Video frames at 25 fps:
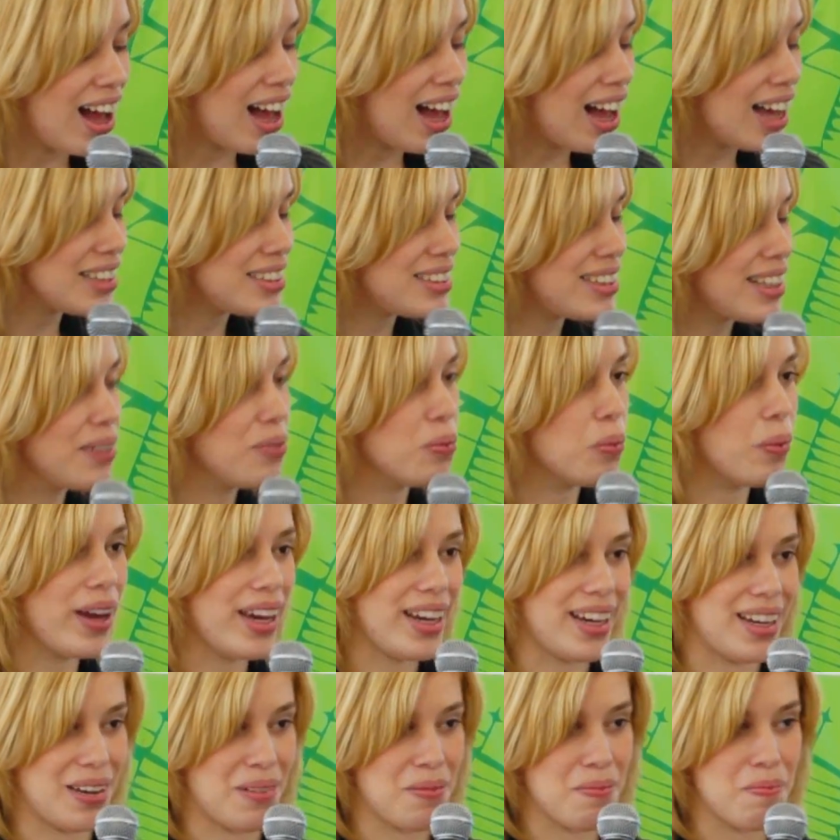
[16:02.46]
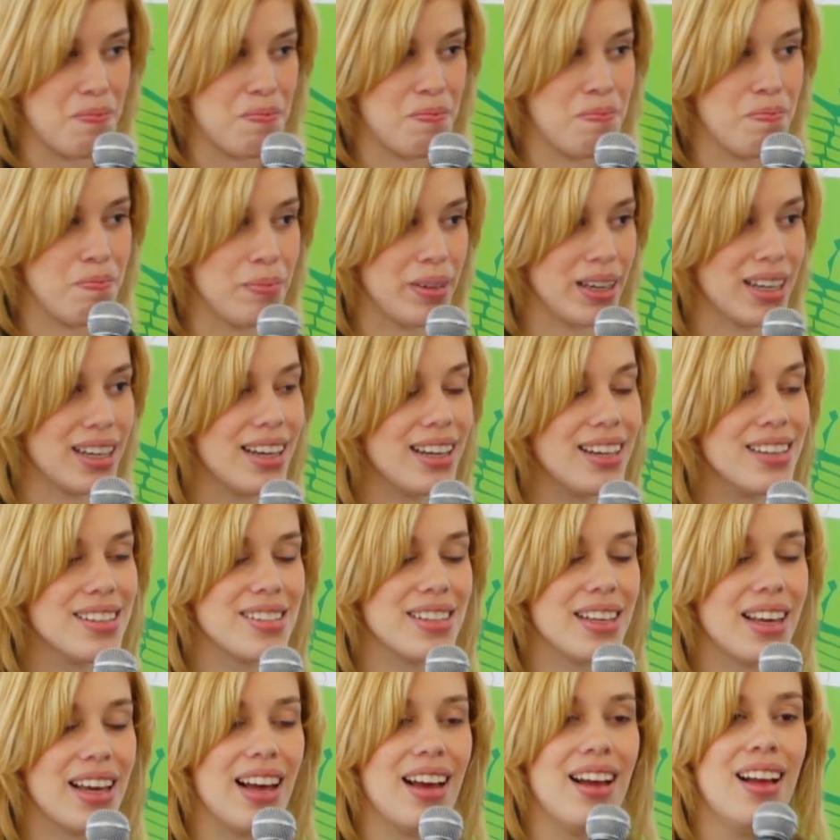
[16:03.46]
I say wait, because
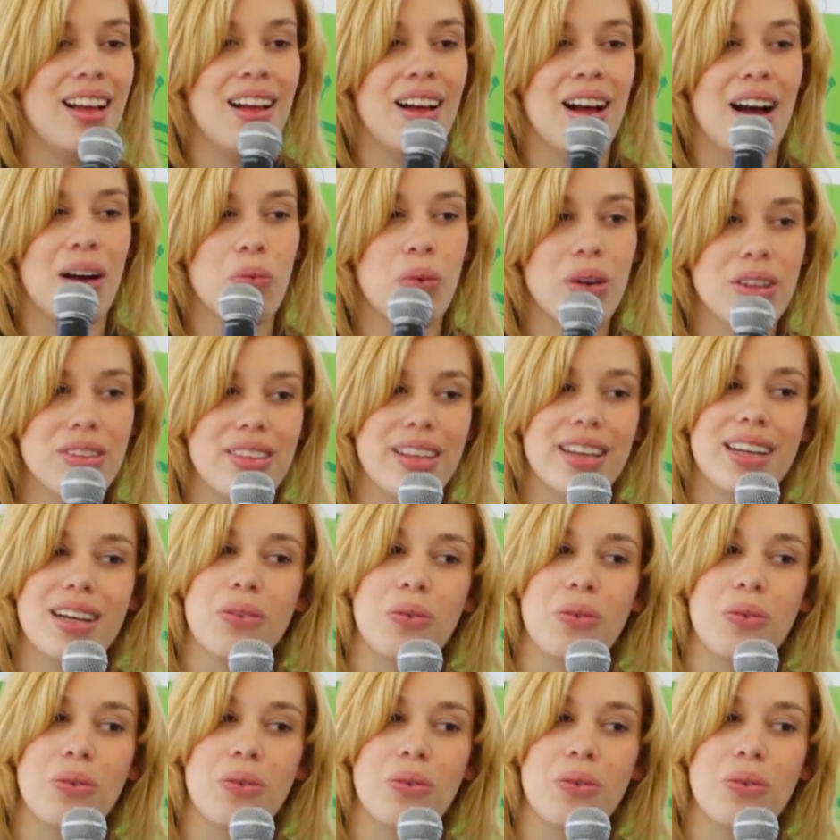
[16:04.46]
one thing I